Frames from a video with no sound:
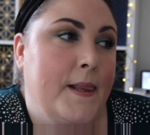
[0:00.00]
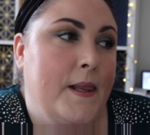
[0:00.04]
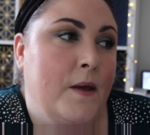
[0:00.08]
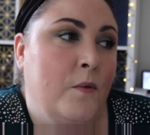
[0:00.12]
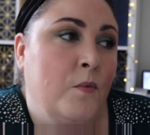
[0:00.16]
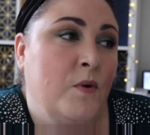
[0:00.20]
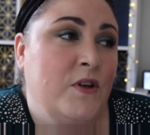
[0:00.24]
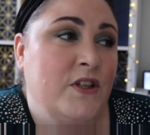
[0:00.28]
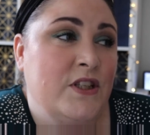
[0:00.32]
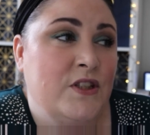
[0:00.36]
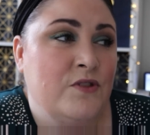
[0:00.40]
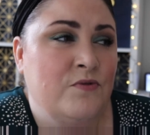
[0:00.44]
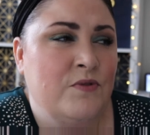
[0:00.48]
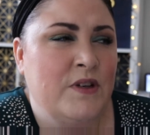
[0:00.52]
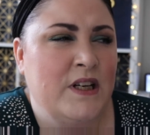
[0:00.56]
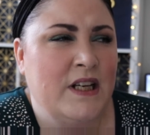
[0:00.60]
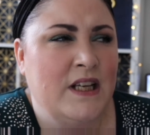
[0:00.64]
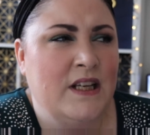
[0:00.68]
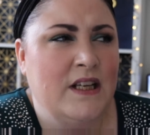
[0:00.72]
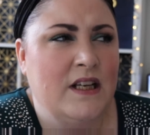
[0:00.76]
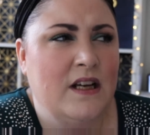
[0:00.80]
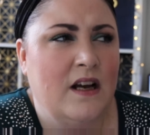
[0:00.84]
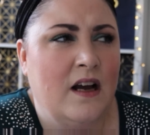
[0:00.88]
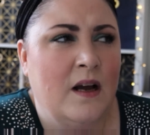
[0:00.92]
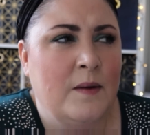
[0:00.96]
which is
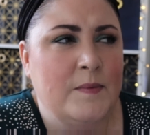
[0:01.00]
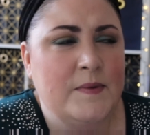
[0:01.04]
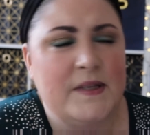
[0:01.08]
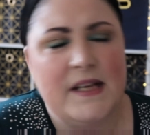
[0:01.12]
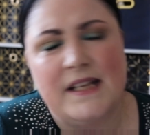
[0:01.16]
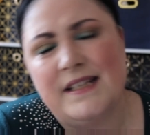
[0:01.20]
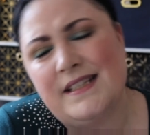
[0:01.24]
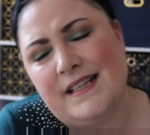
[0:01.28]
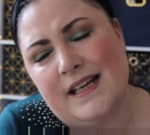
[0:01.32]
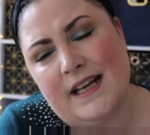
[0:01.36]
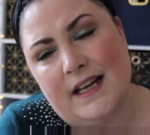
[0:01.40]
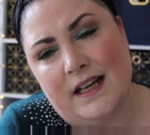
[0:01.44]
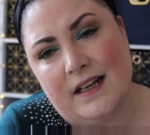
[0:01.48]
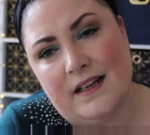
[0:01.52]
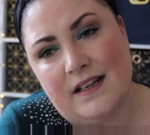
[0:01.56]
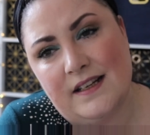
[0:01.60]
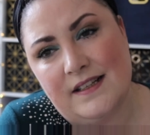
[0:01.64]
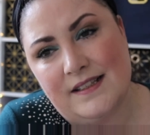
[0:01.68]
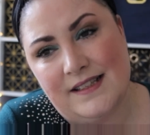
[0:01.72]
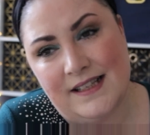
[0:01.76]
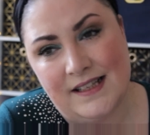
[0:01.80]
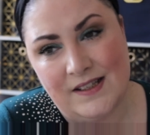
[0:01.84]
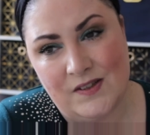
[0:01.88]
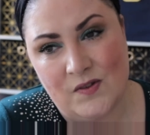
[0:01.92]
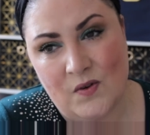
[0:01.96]
really upsetting
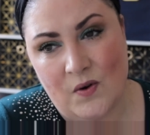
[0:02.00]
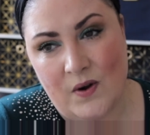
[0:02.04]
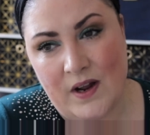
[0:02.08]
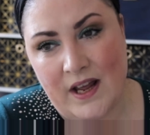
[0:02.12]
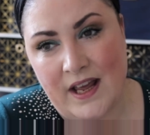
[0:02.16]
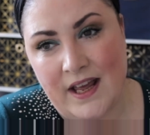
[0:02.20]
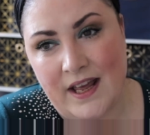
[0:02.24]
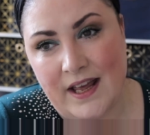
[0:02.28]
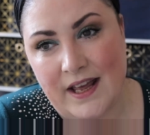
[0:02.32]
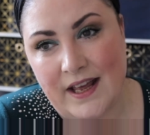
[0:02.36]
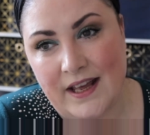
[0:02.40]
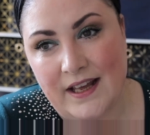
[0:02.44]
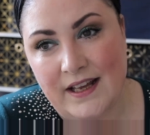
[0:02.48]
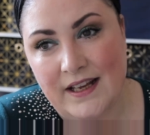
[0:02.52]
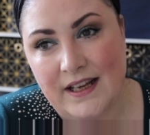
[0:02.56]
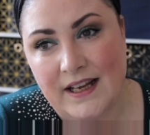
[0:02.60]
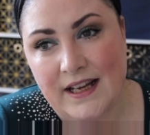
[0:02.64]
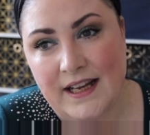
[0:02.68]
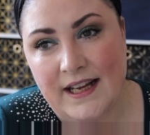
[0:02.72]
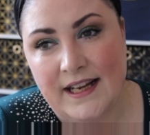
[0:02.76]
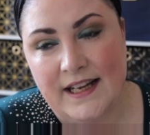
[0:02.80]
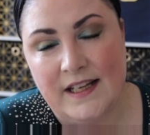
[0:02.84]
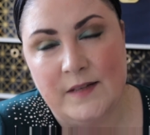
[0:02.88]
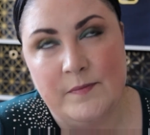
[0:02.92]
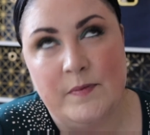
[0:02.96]
because he's not here.
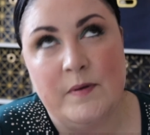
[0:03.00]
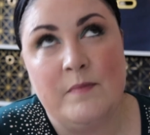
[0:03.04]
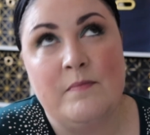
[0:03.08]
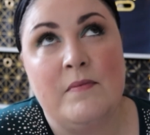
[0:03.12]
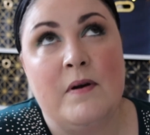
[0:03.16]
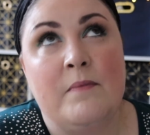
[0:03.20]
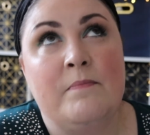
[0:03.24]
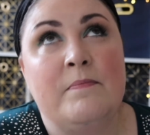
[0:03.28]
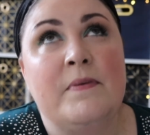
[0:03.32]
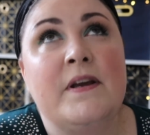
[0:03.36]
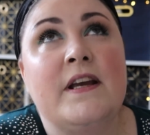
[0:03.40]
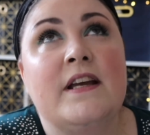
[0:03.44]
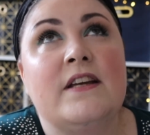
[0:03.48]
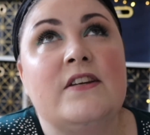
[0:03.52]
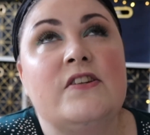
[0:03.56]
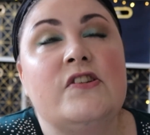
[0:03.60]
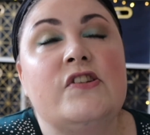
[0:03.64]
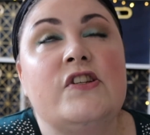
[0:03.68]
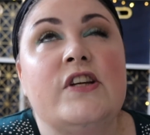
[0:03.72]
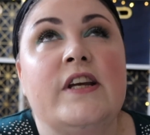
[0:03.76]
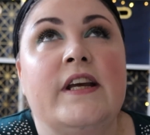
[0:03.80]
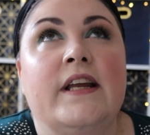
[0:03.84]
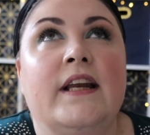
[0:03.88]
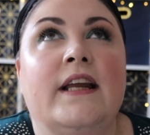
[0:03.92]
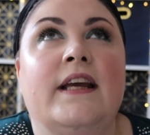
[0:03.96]
He has been my biggest
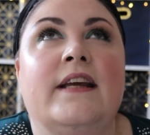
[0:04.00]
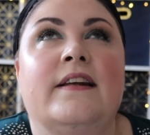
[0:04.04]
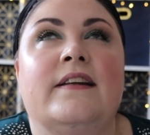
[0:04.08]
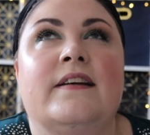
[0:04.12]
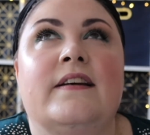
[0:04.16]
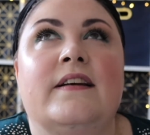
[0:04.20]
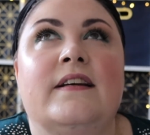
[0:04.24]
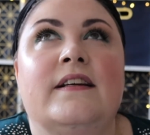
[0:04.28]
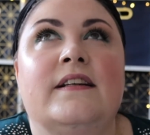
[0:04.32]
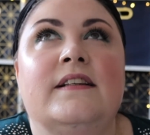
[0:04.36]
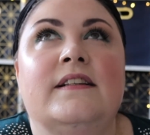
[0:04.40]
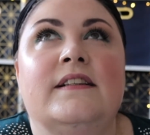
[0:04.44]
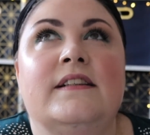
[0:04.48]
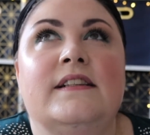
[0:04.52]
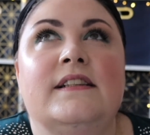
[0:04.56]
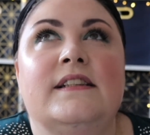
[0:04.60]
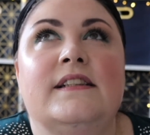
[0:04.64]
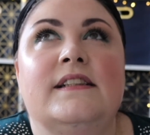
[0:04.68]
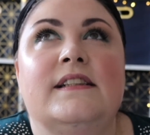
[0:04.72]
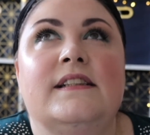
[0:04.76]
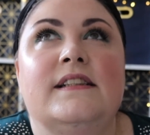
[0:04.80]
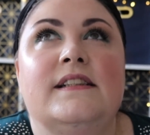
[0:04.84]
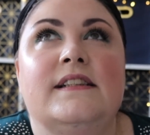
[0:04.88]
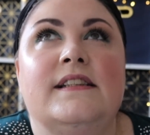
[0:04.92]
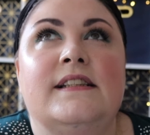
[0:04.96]
cheerleader
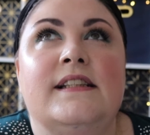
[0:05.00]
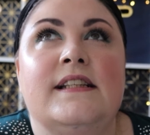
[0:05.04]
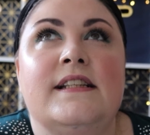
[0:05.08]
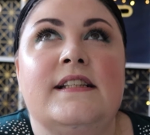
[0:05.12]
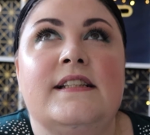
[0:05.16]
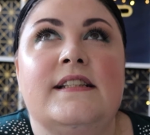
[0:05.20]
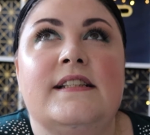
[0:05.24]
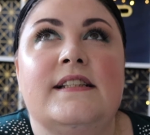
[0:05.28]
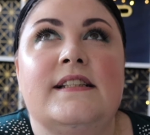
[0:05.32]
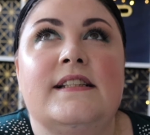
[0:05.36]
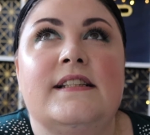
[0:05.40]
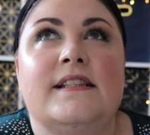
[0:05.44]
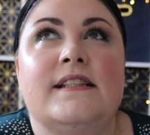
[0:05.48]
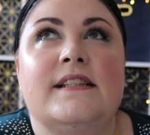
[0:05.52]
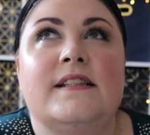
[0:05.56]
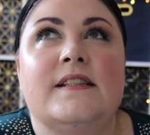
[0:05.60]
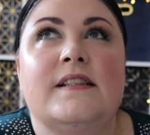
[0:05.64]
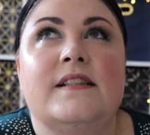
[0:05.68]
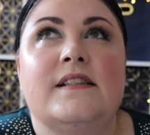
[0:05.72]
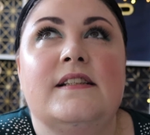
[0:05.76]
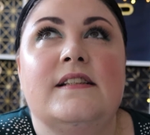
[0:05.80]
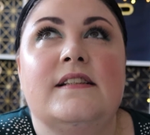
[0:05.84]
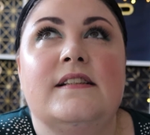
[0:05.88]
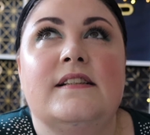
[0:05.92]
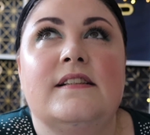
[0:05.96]
since
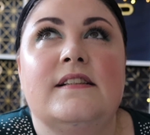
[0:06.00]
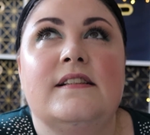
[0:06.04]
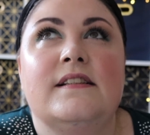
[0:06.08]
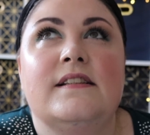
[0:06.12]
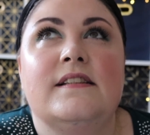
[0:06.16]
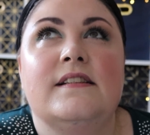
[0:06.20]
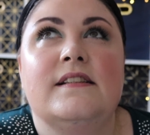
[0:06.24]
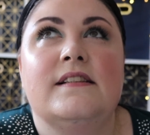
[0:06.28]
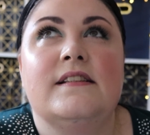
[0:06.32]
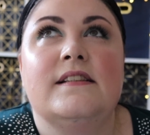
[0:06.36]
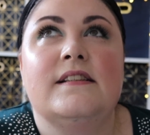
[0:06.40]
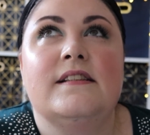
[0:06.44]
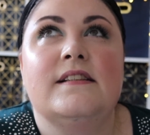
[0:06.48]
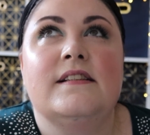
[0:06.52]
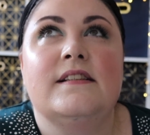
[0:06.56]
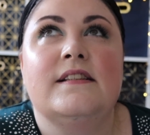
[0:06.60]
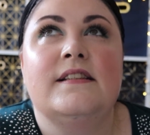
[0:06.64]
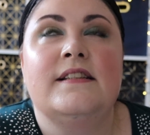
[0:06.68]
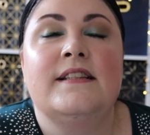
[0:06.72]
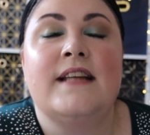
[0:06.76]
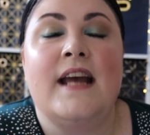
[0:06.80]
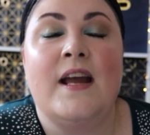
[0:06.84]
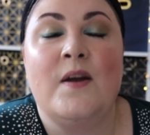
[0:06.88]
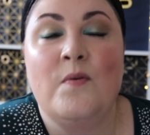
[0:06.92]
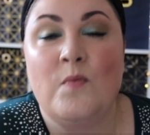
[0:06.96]

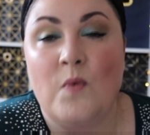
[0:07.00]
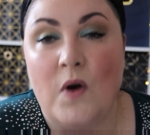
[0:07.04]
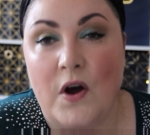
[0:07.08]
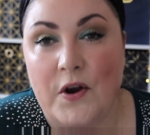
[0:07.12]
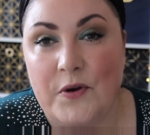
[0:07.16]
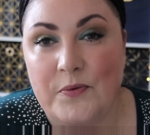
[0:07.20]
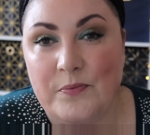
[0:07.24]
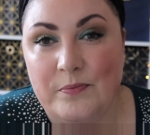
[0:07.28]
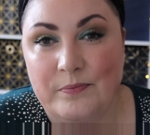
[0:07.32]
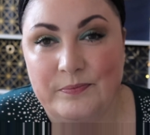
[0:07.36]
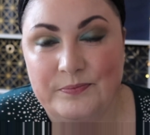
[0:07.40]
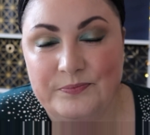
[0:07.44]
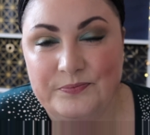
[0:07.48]
day one.